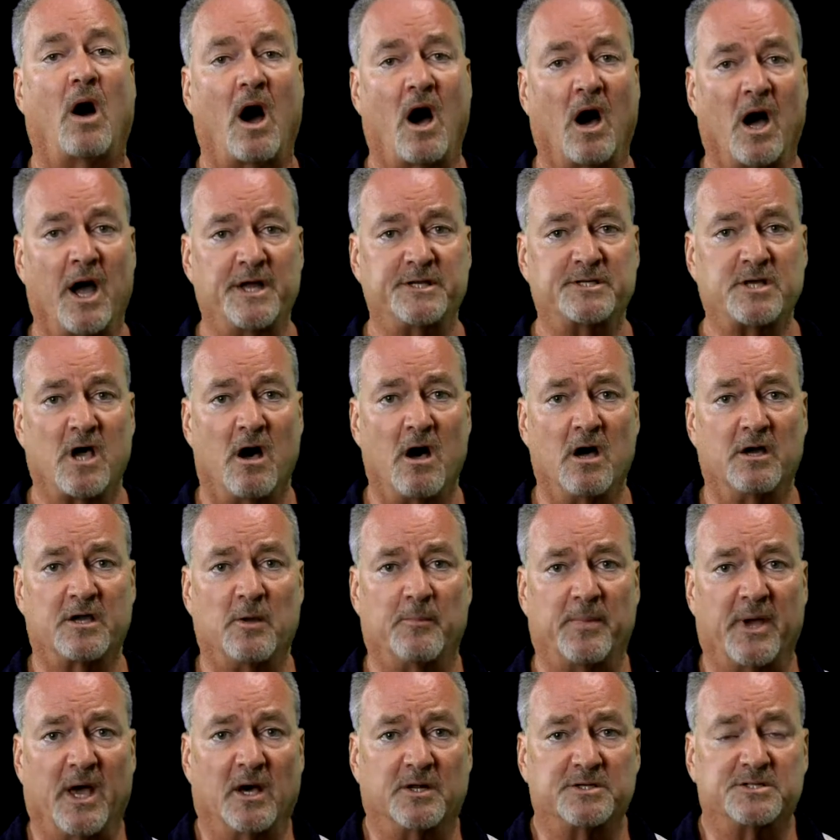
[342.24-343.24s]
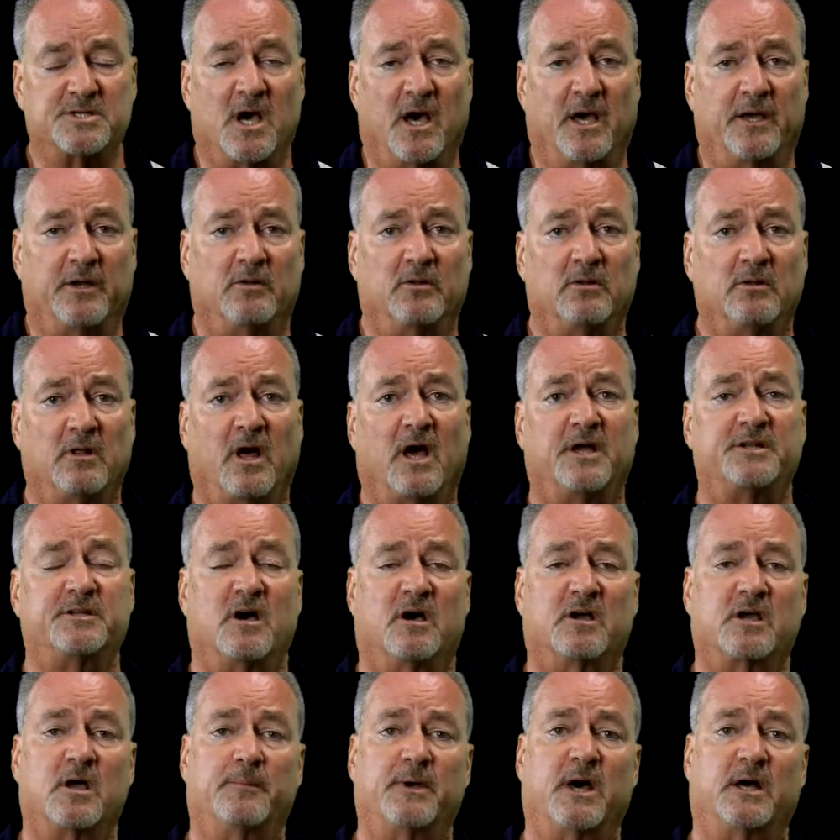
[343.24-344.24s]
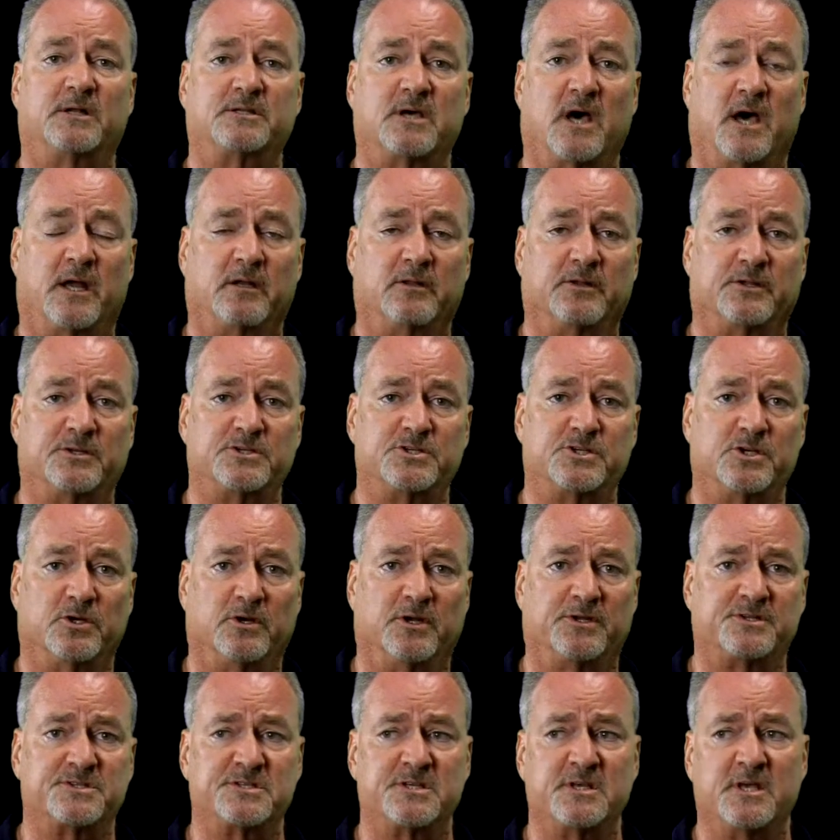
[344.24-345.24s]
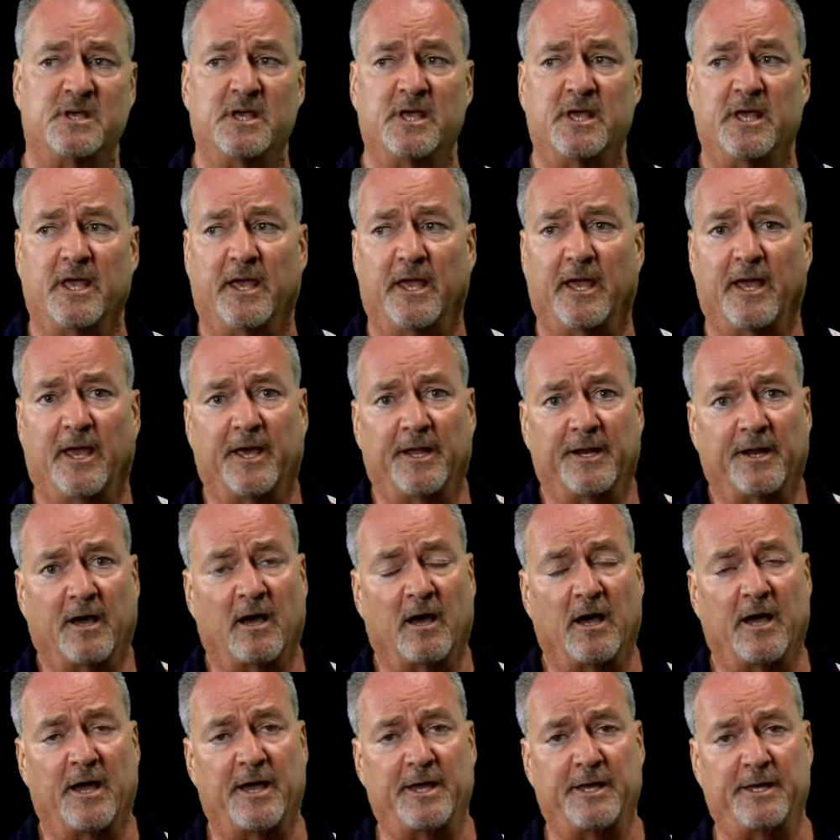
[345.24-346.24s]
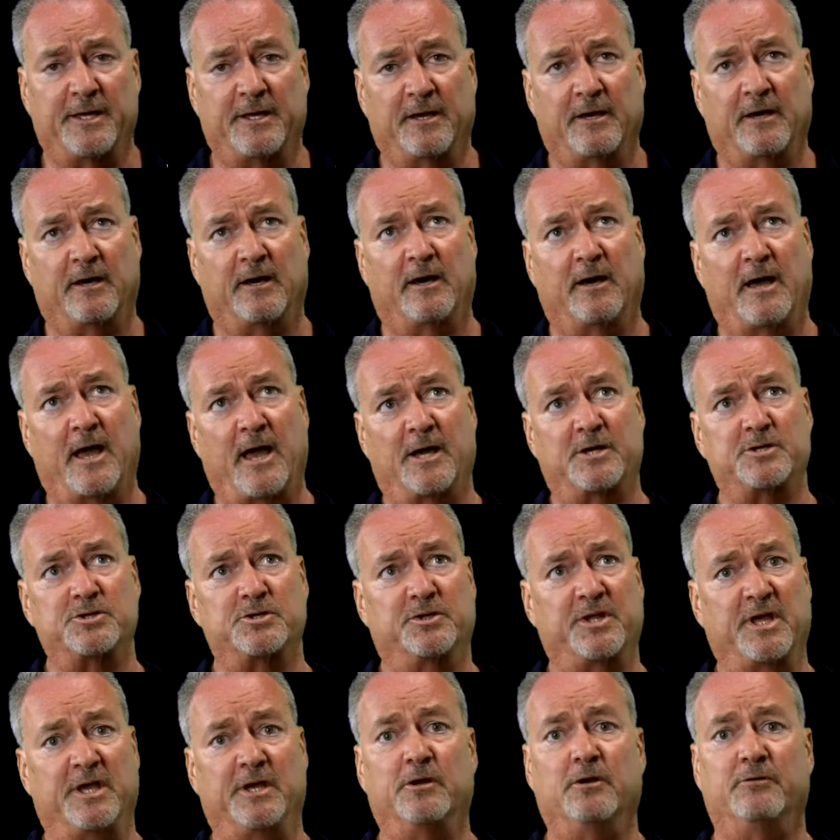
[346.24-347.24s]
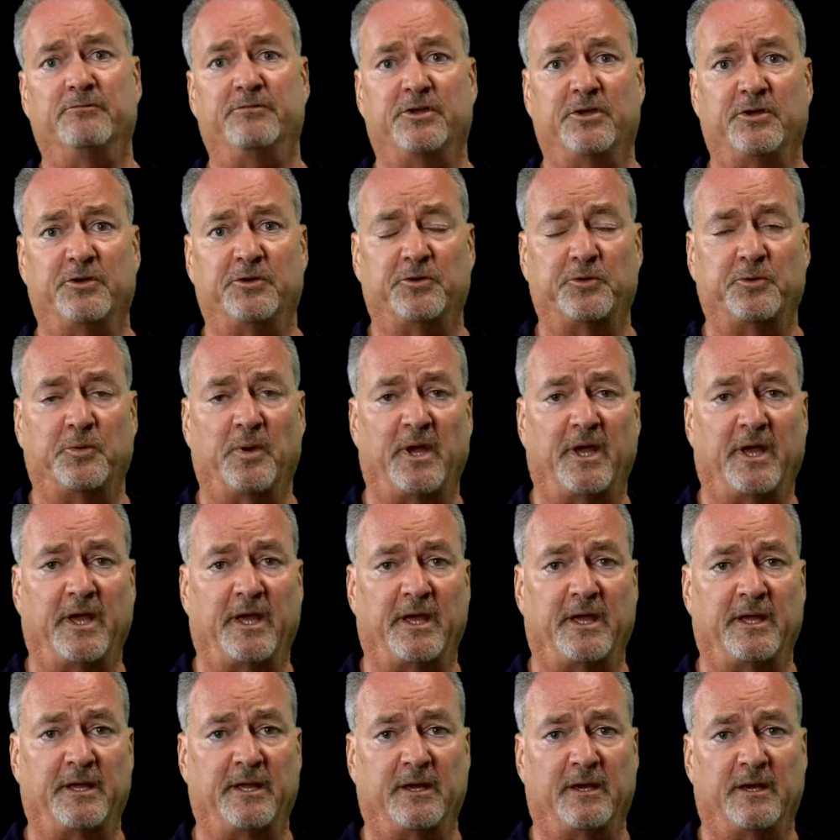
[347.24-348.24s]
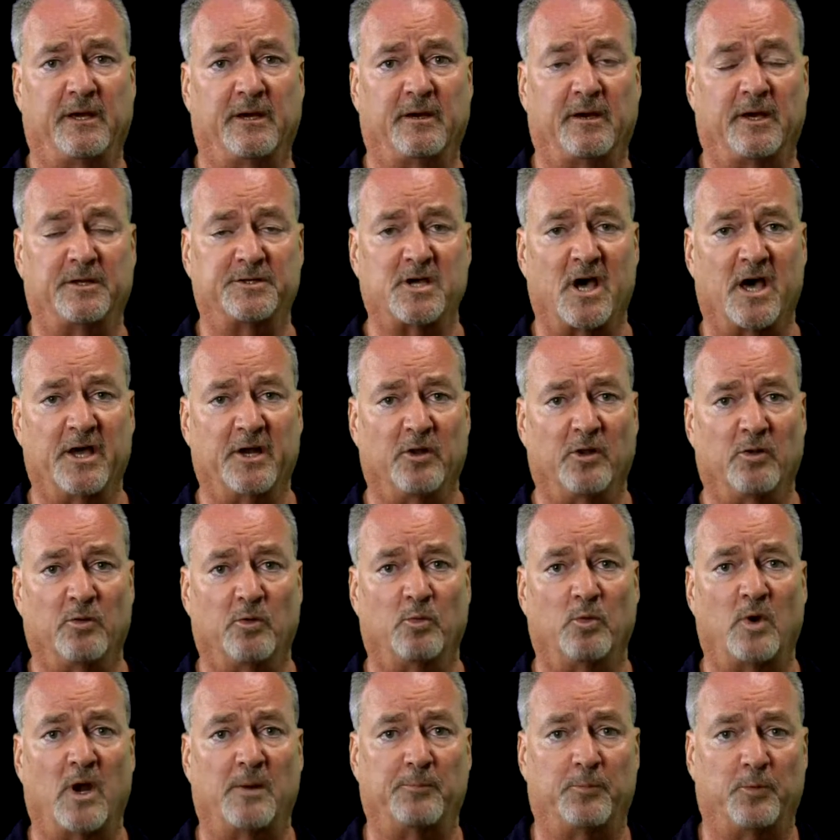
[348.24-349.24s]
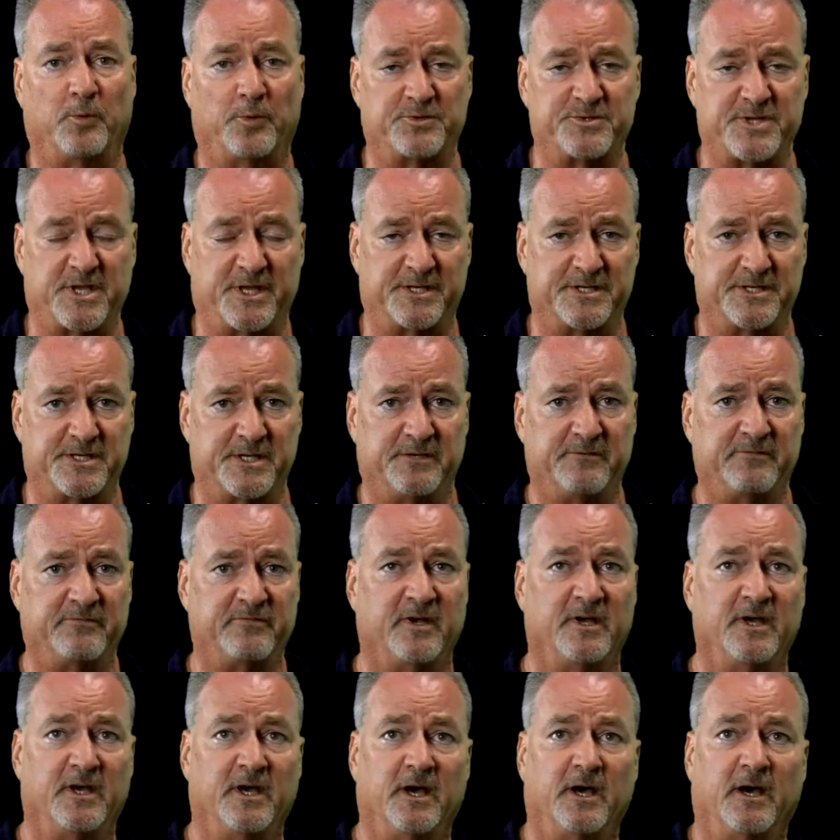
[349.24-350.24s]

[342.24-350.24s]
I talk about title. I talk about title insurance, and I actually interview a title representative.